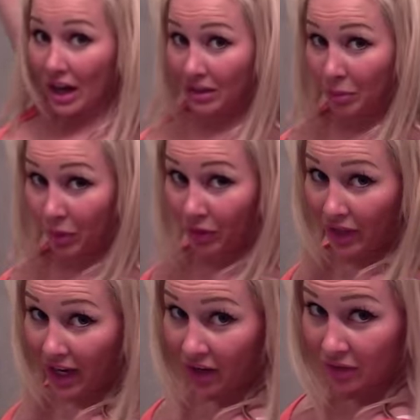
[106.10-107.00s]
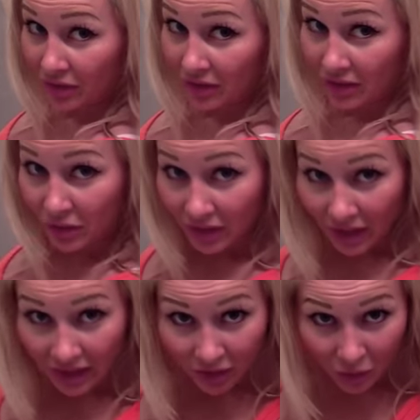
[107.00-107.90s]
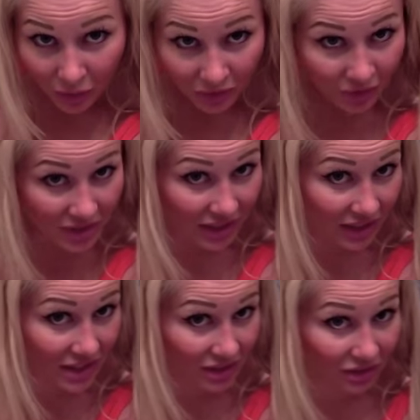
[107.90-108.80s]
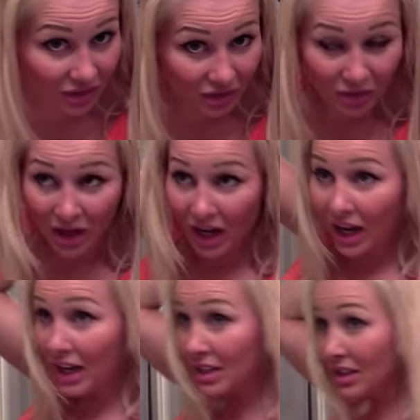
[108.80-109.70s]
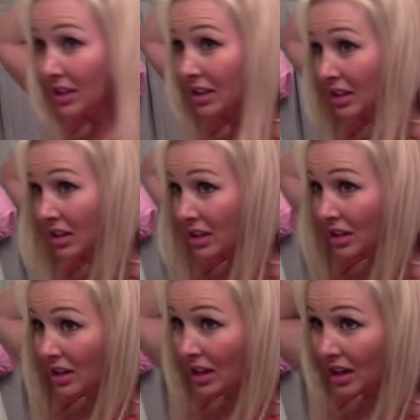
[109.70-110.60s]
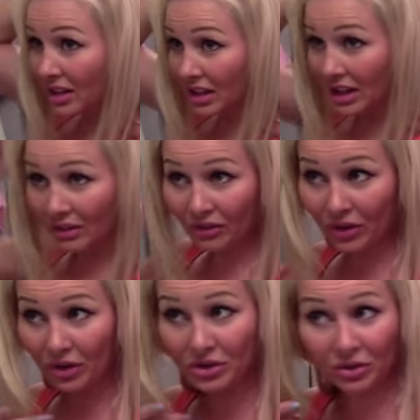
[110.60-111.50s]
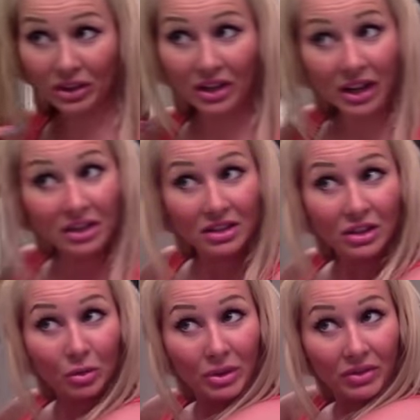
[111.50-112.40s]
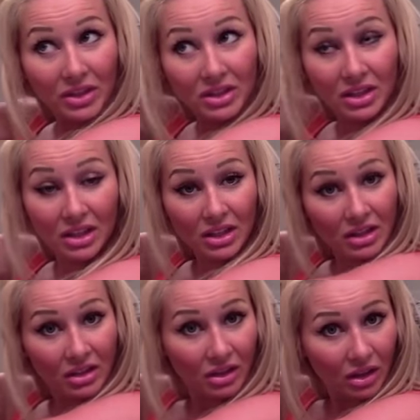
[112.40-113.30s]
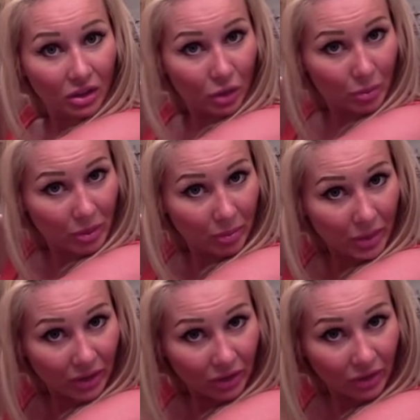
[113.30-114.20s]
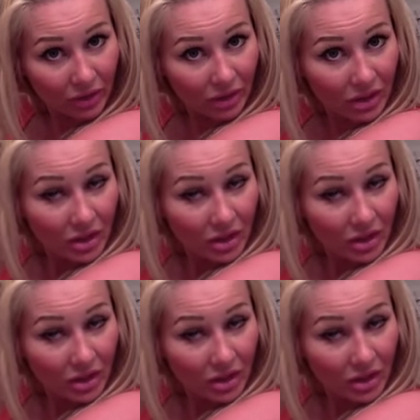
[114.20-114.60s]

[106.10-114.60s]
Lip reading: I pull it out. You can like hold it for a second. It's a little hot and then it falls really nicely. You'll be able to see a little bit better